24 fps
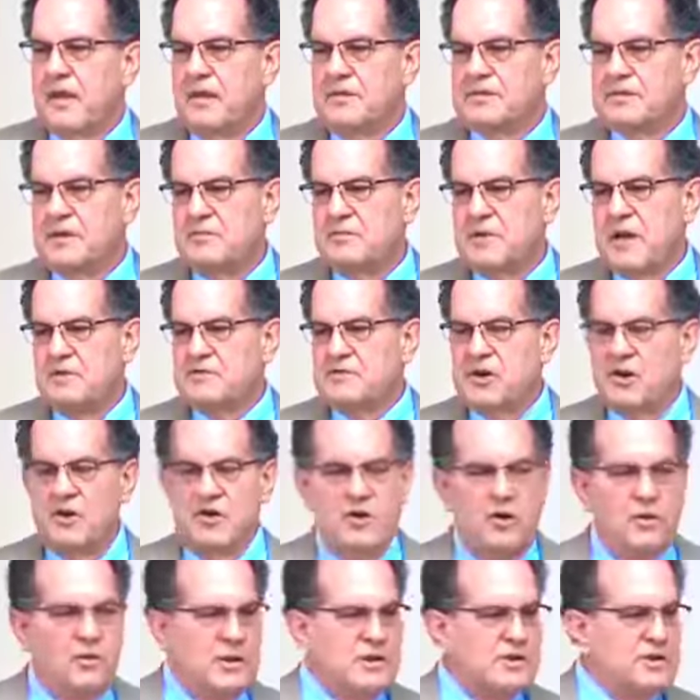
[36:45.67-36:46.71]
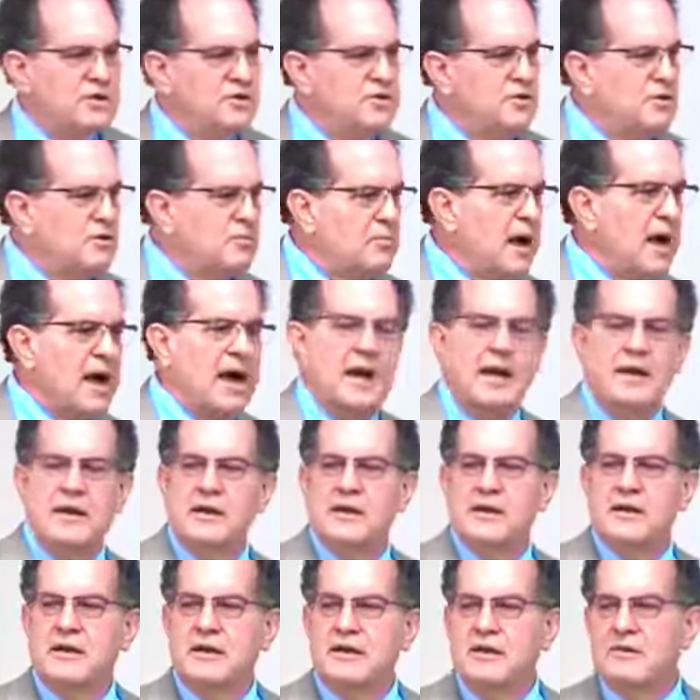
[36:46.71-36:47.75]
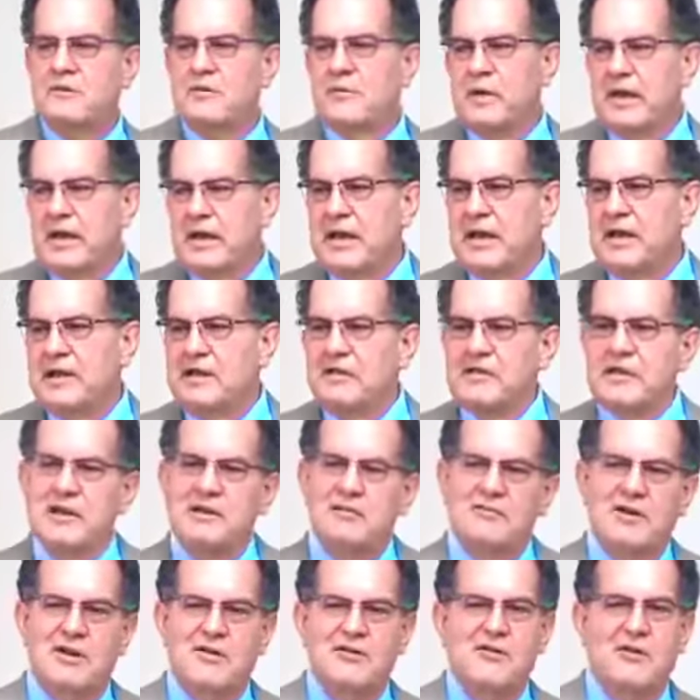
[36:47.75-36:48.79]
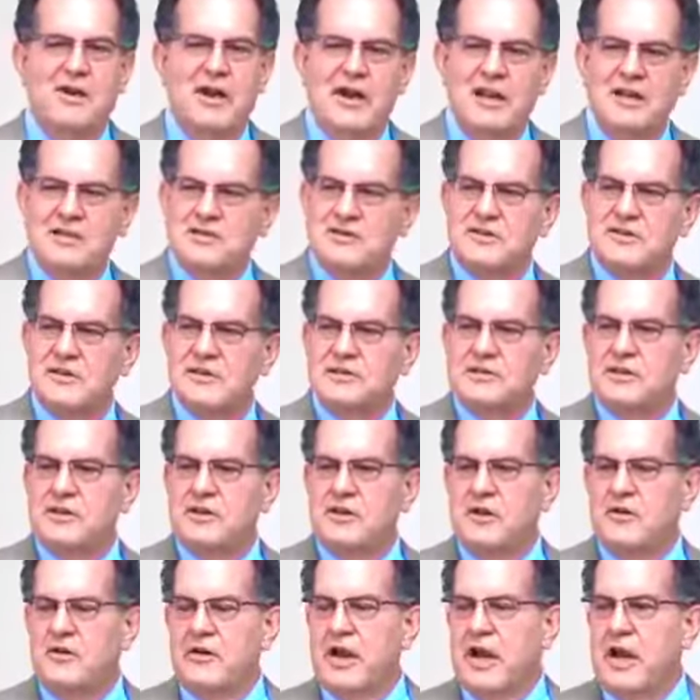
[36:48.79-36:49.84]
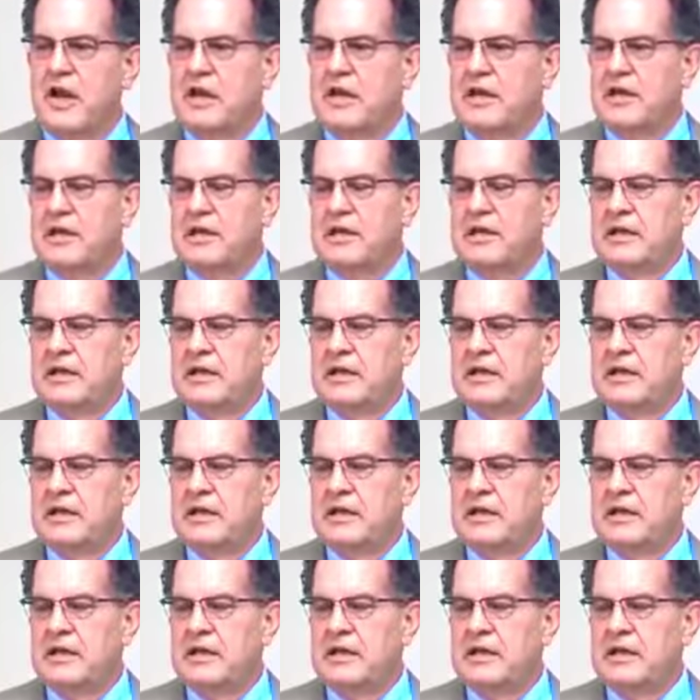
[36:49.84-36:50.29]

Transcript: And sometimes you don't know what to do about it. You read it and you think, well, do I answer this or don't I?